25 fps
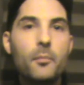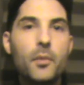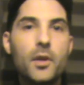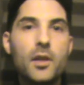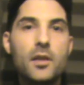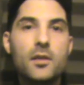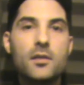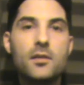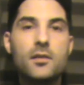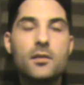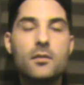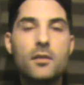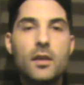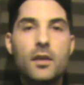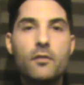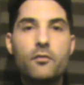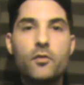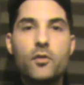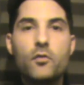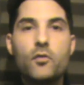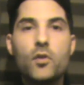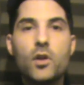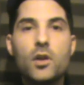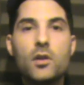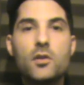but if
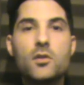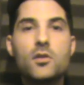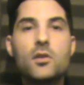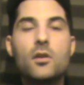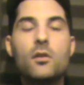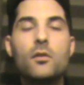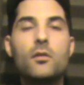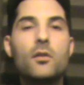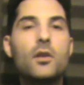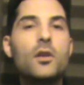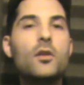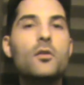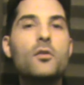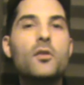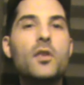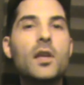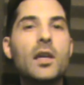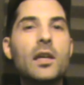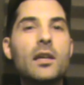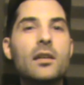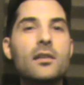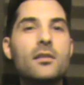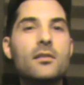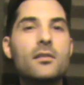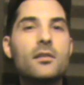you've got a song that you
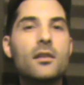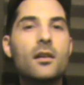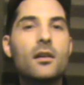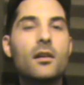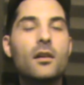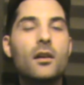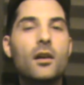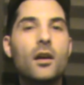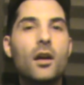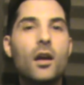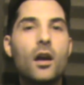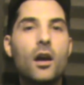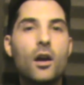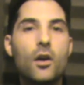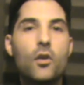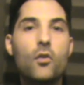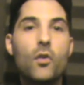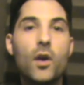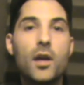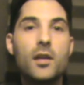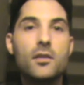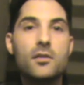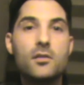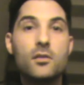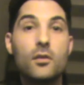think is a
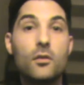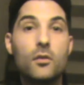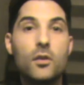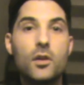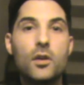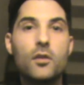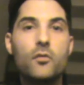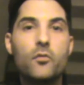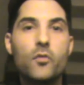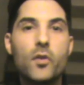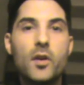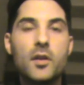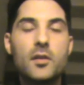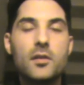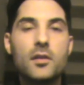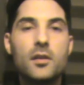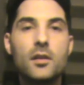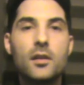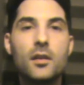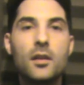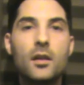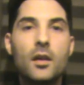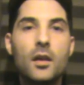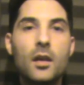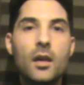great song that you've
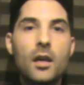written,